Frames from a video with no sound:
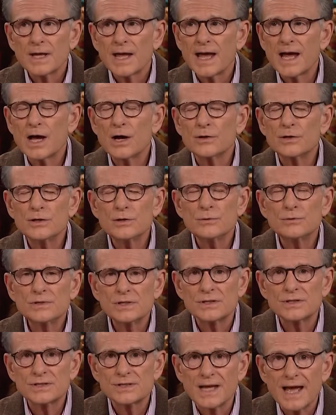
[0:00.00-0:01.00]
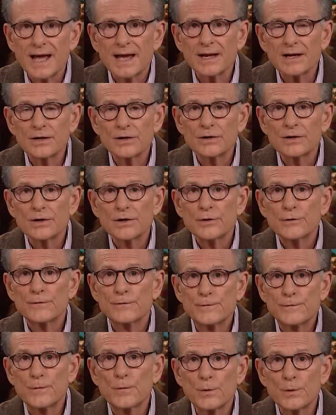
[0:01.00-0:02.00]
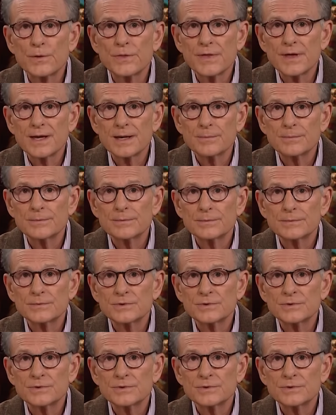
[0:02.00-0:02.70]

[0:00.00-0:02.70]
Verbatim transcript: how you desire for them